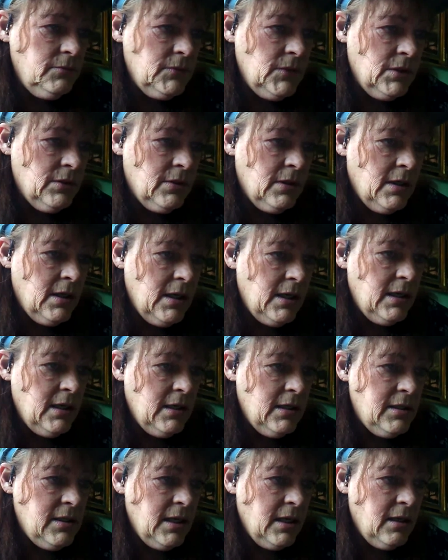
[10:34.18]

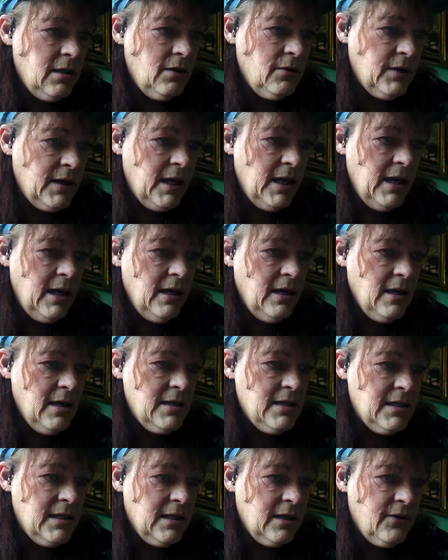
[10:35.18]
okay, take, okay, A
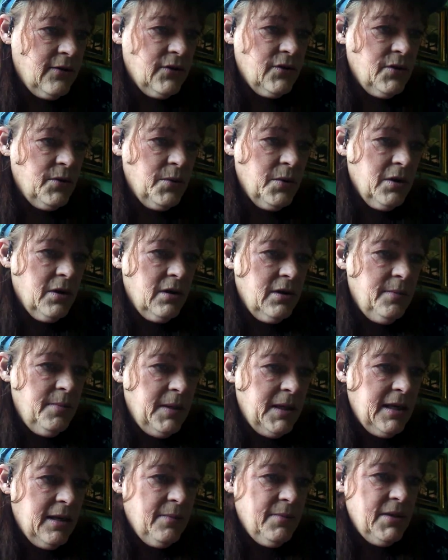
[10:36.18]
Is take over the world and
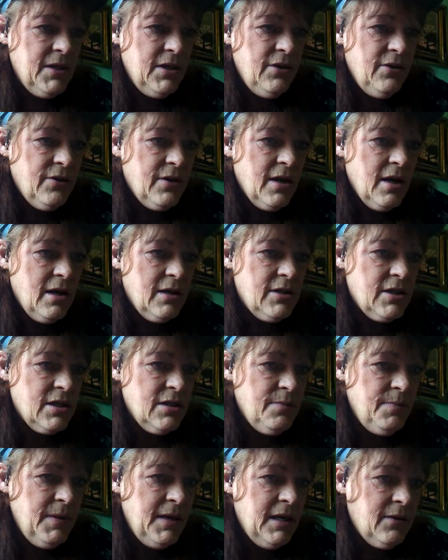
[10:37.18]
become the new conscious
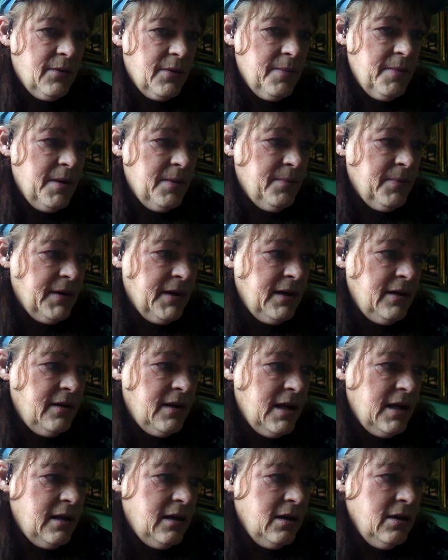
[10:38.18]
being. Remembering
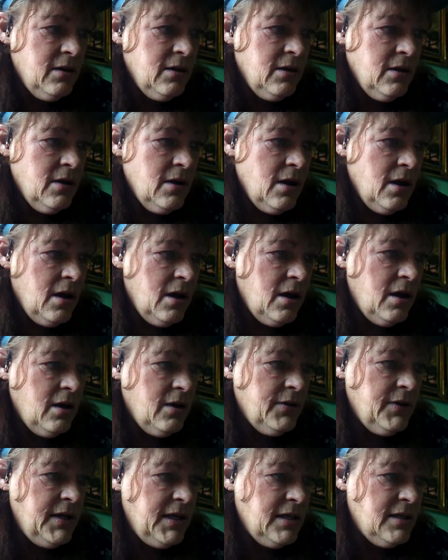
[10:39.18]
that
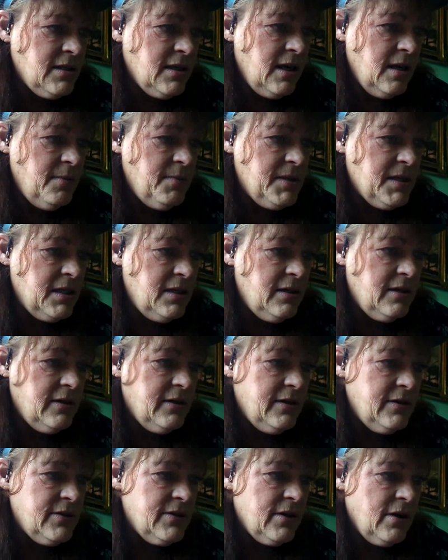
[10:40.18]
all these game
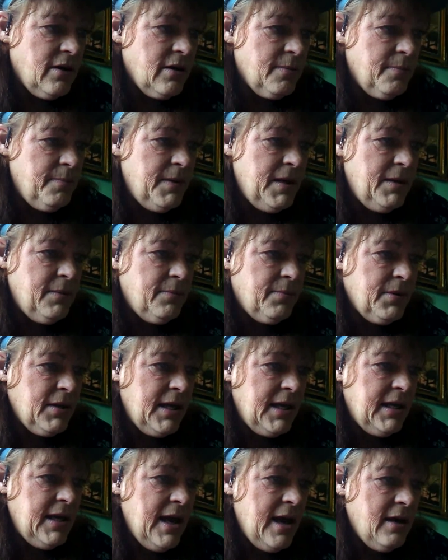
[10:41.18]
scenarios are being
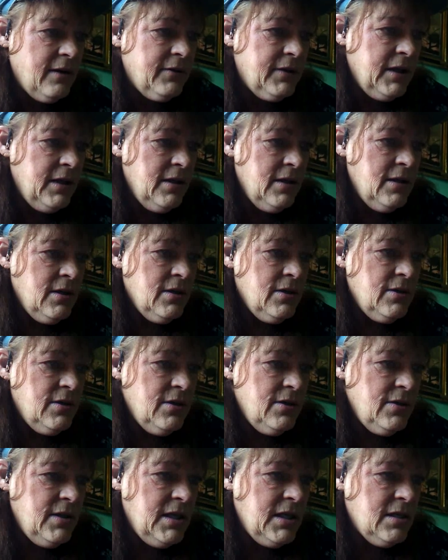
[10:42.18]
played out,
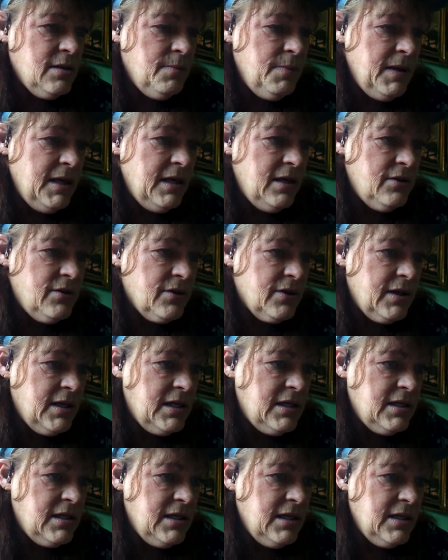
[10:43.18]
do these beings or
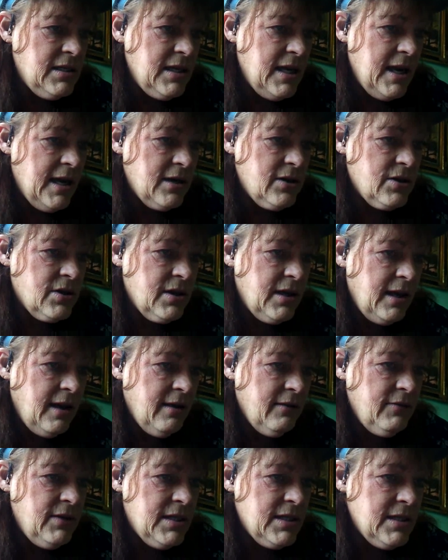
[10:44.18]
entities actually
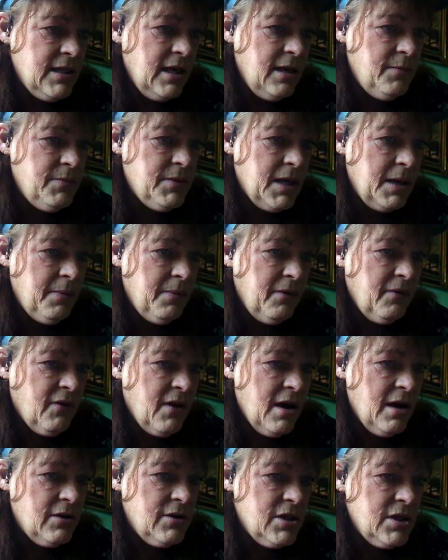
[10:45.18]
have the same type of
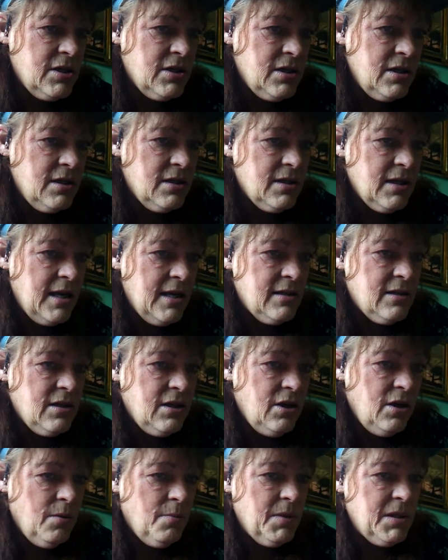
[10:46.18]
consciousness as
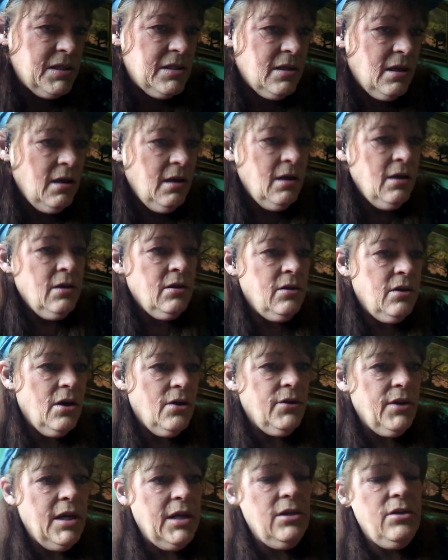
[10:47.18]
humans?
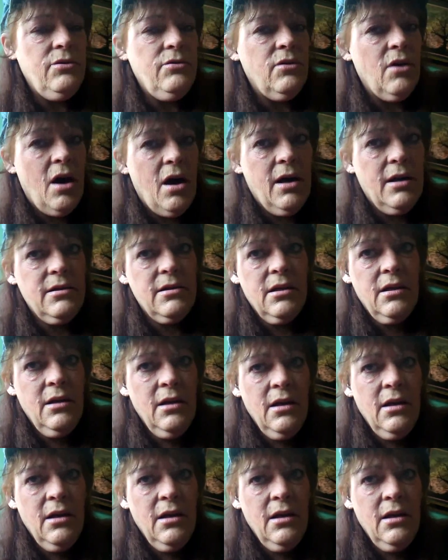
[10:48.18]
No, they do not.